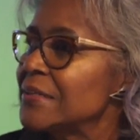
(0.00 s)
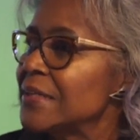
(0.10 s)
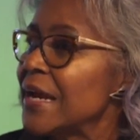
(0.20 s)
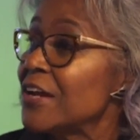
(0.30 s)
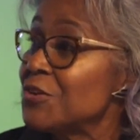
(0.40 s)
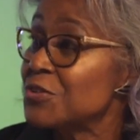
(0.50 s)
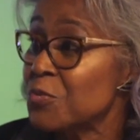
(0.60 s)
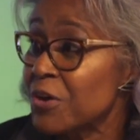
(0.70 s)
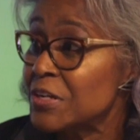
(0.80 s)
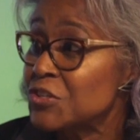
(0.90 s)
and I use
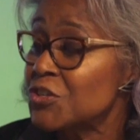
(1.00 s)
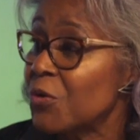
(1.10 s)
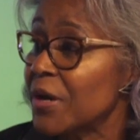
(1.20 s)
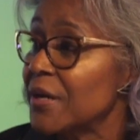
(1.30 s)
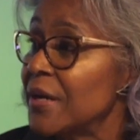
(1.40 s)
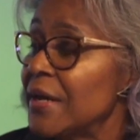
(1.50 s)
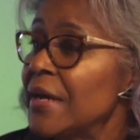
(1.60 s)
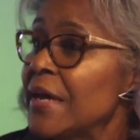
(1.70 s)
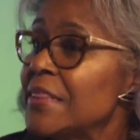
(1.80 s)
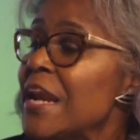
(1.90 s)
the word enjoy,
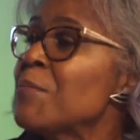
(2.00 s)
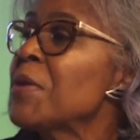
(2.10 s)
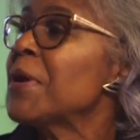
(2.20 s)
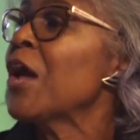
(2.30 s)
that I'm able